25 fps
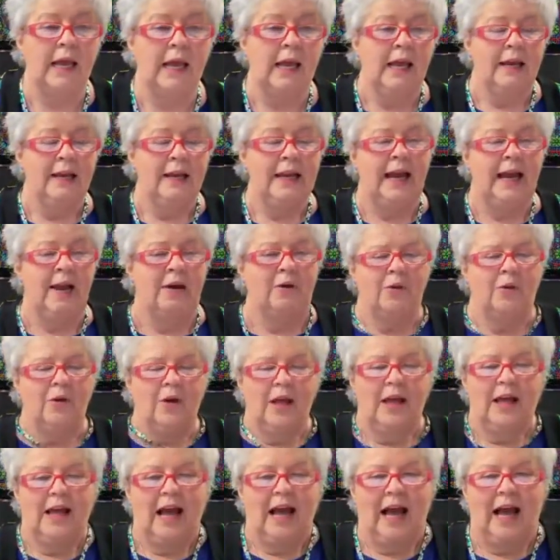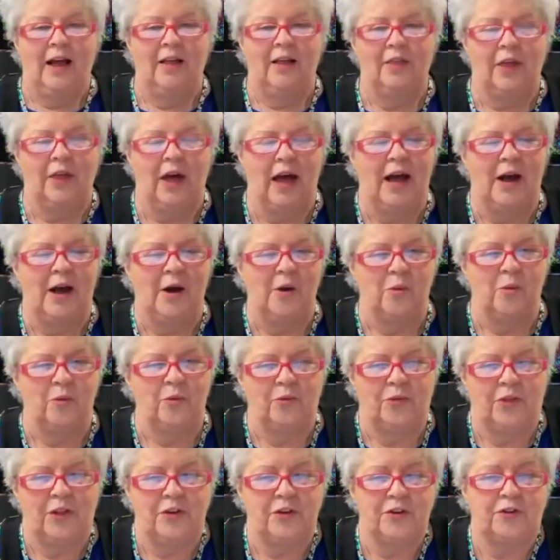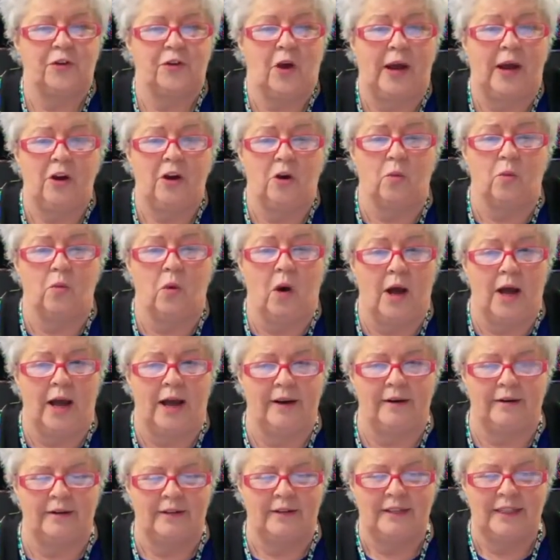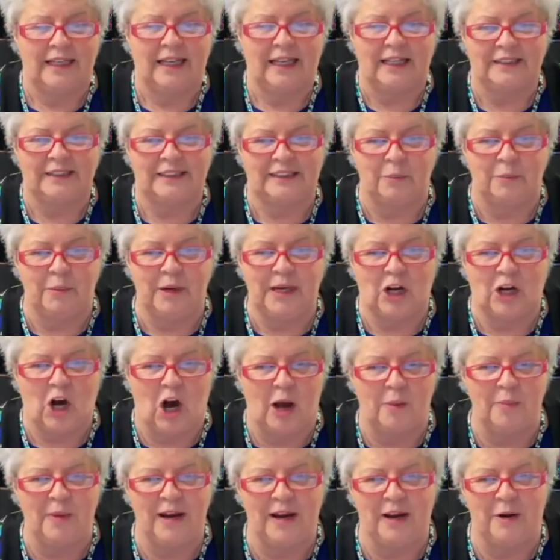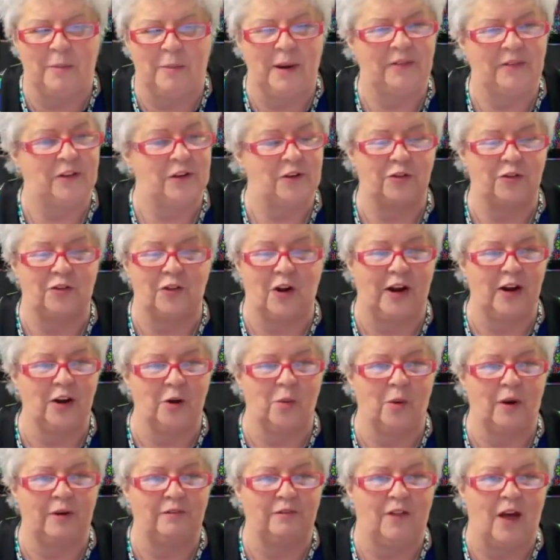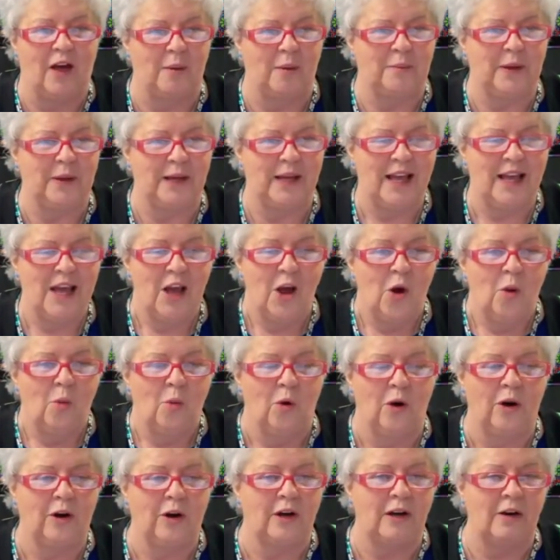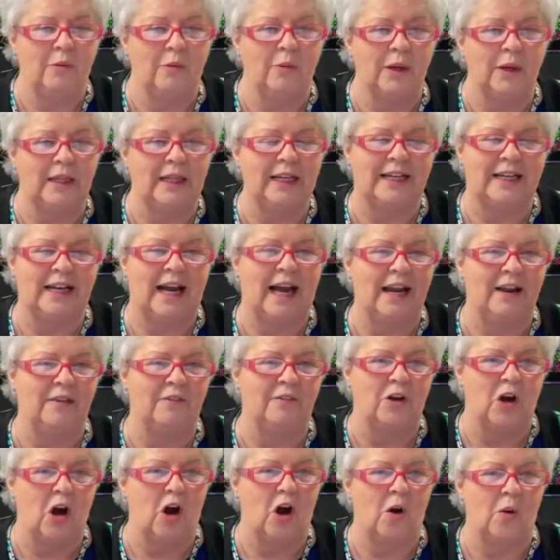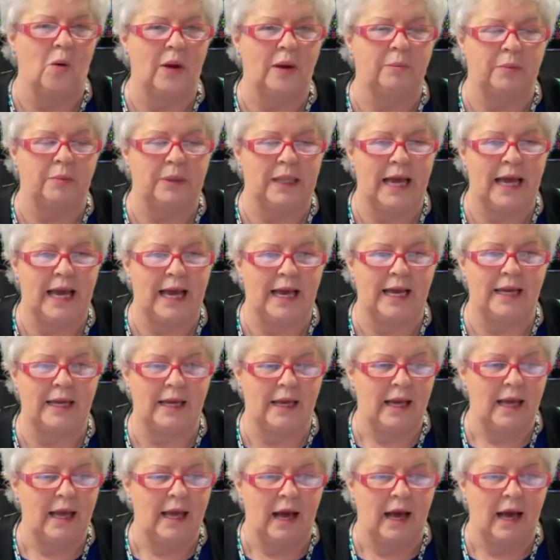Now, the the designer one uh, somebody commented about the designer one floppy we're going to really kind of go and play